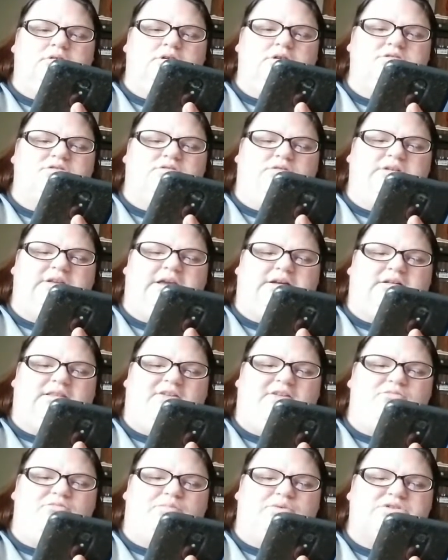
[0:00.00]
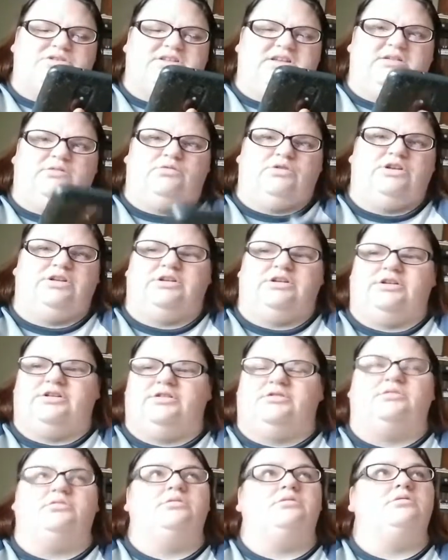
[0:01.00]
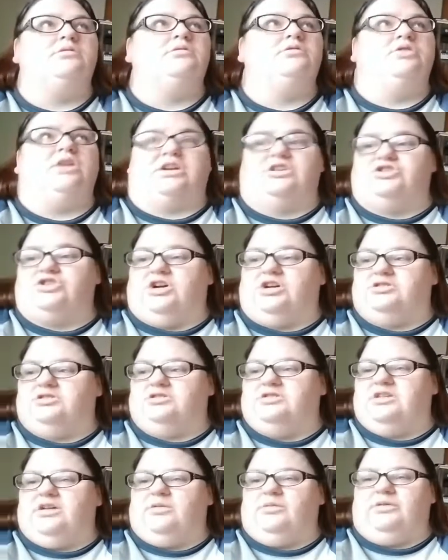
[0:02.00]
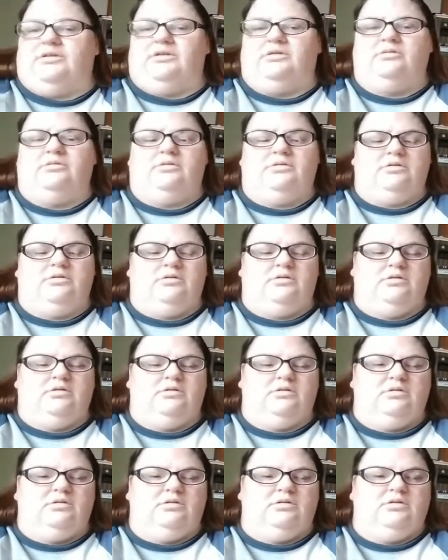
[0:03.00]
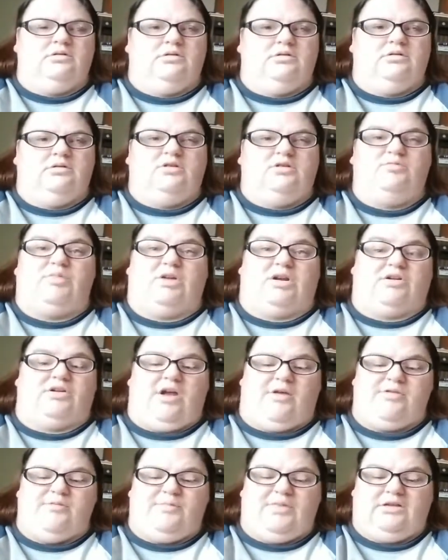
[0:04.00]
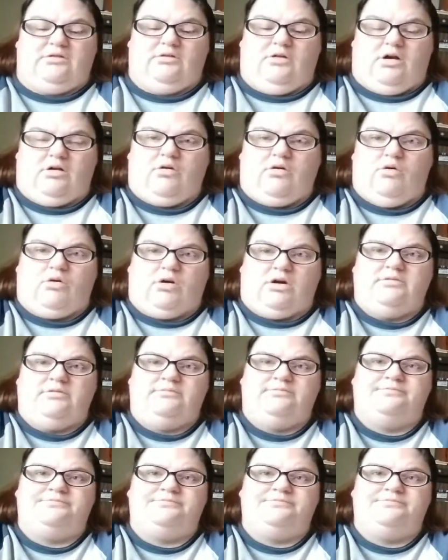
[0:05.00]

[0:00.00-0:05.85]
It's only at 11%. What are you gonna do? You got a charger to take with you? You better grab the big long cord.